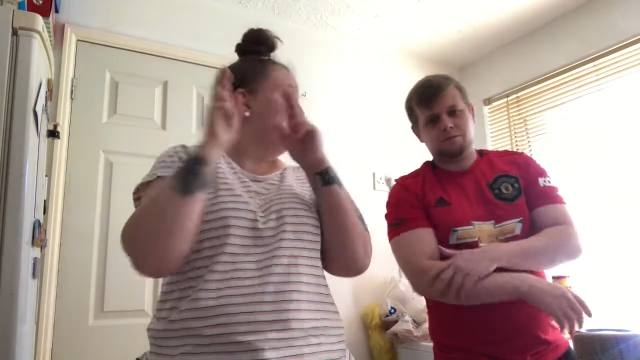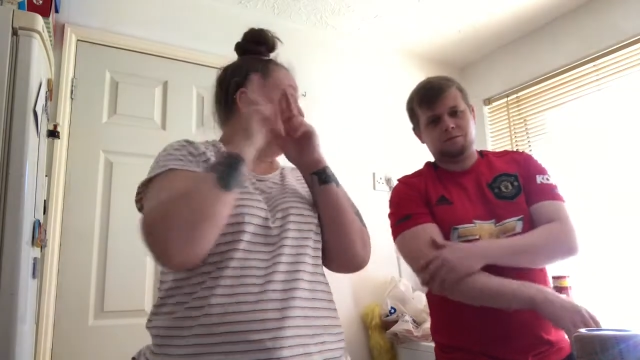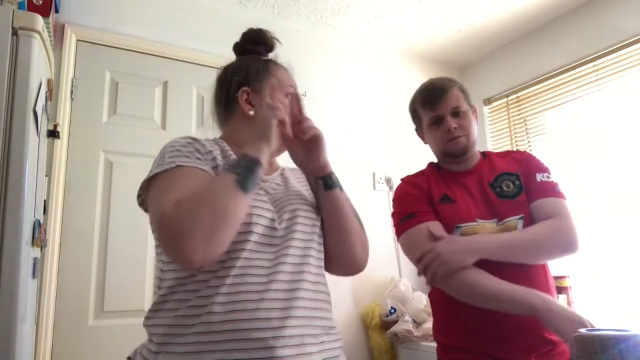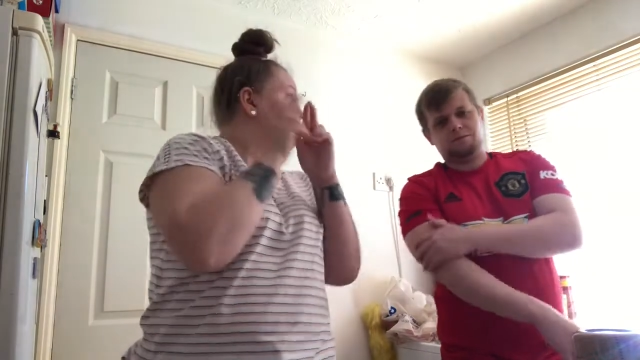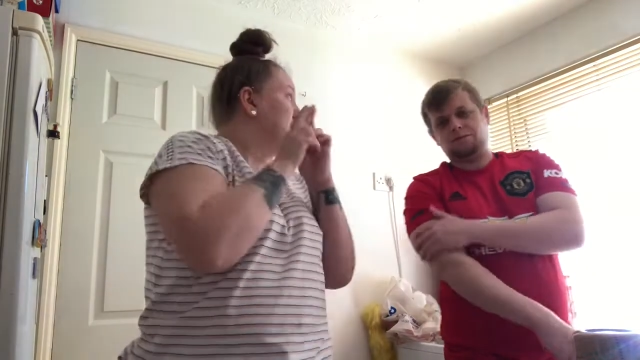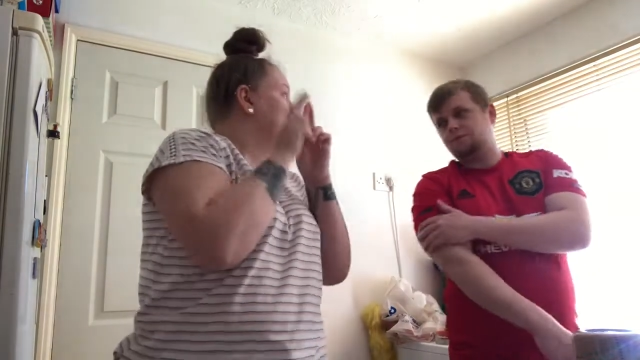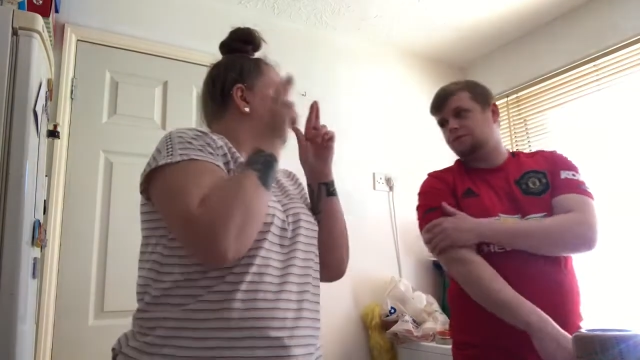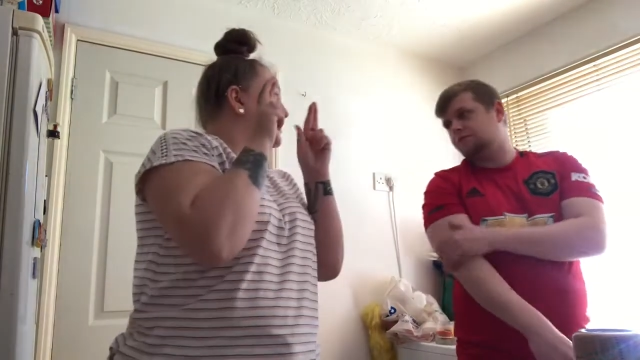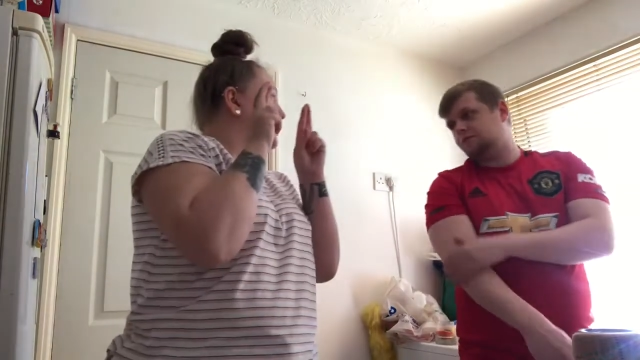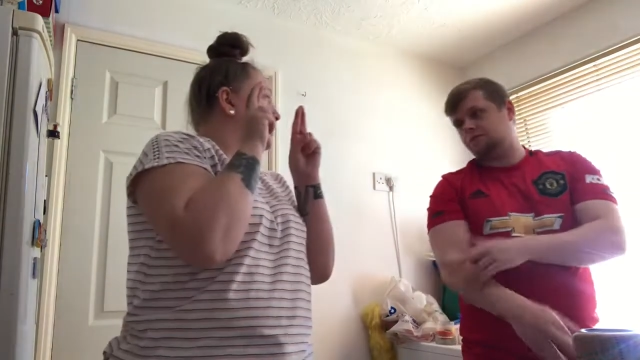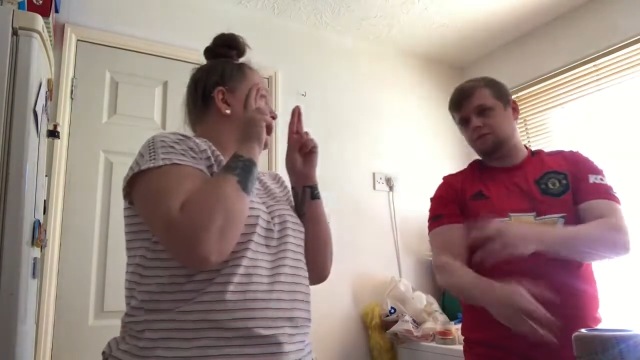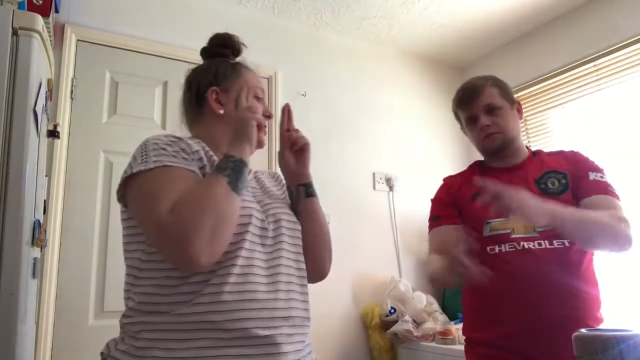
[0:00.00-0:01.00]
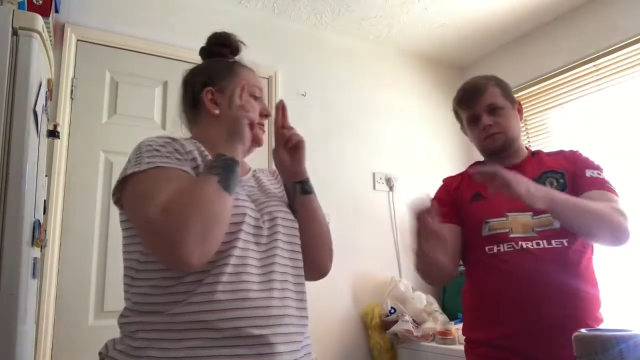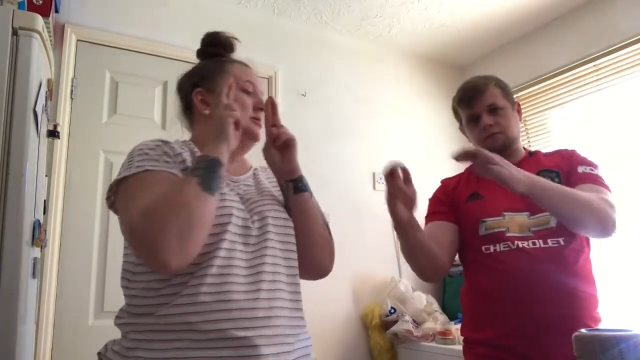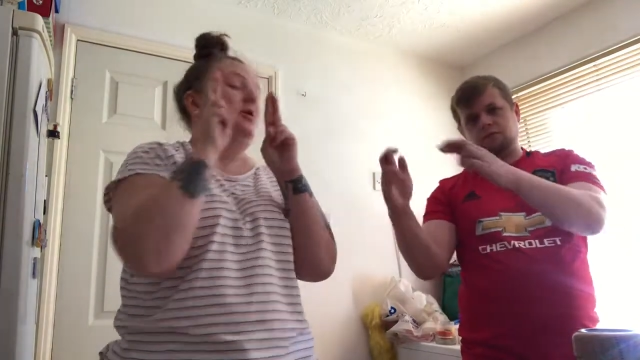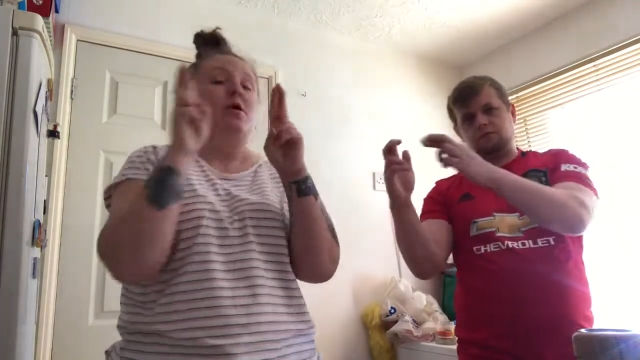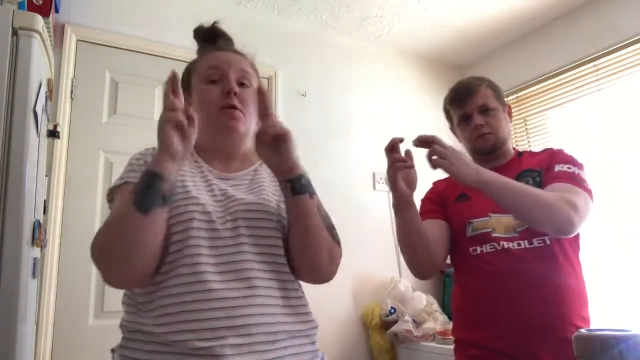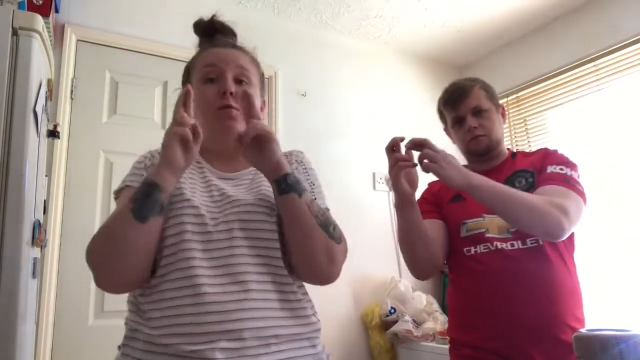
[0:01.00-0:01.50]
Speaker 1: cross your fingers,
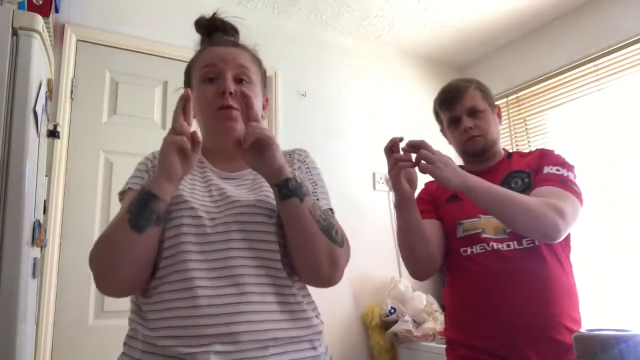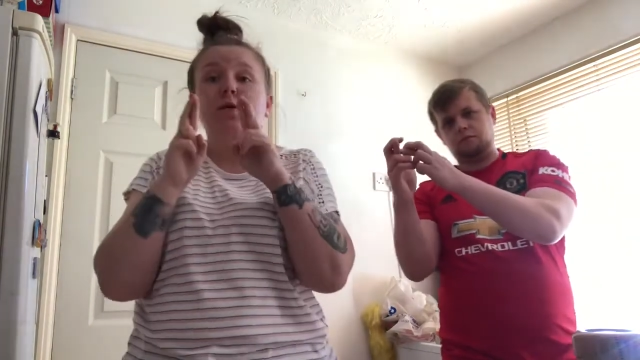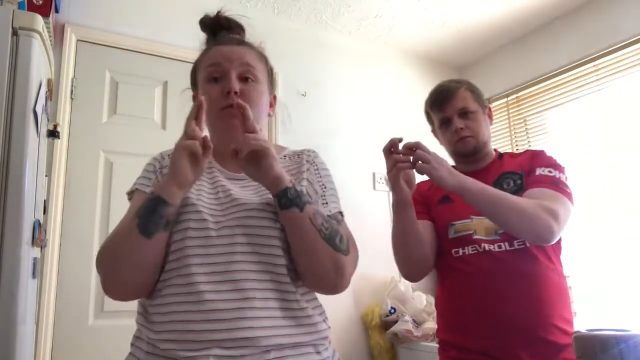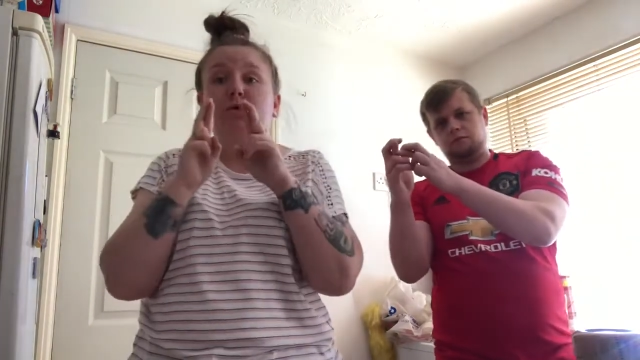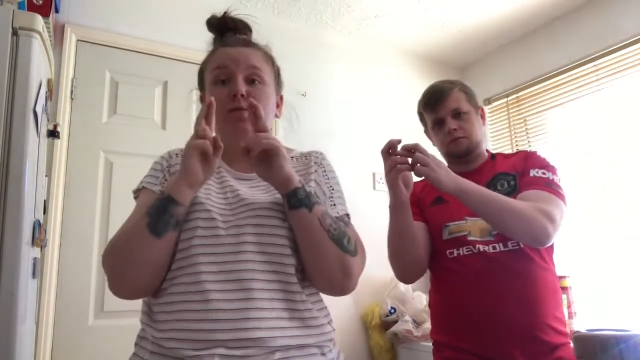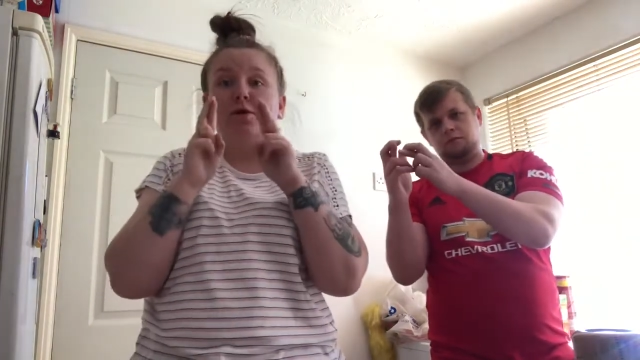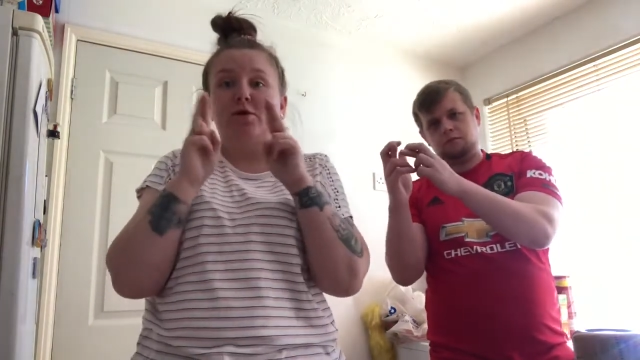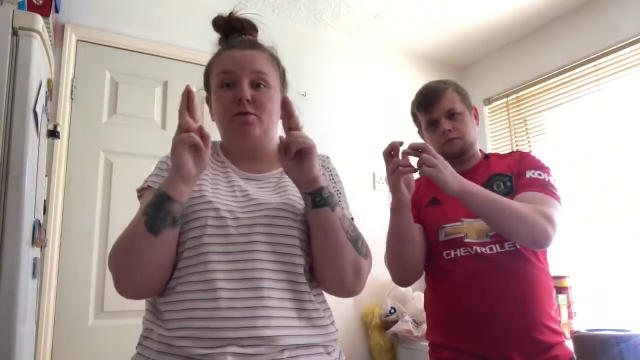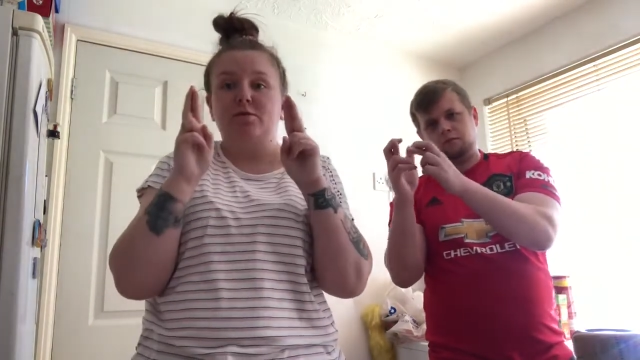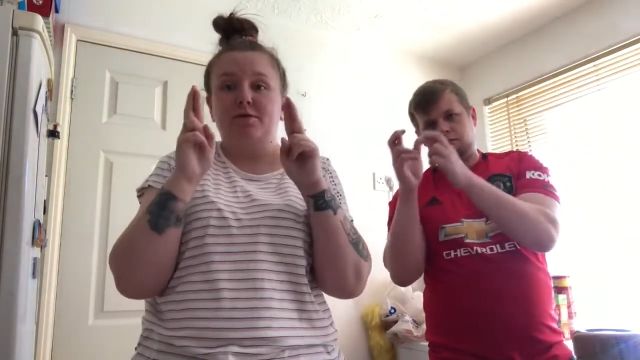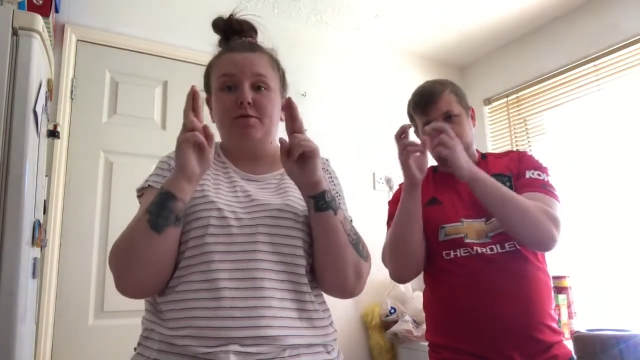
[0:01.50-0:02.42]
we will be going to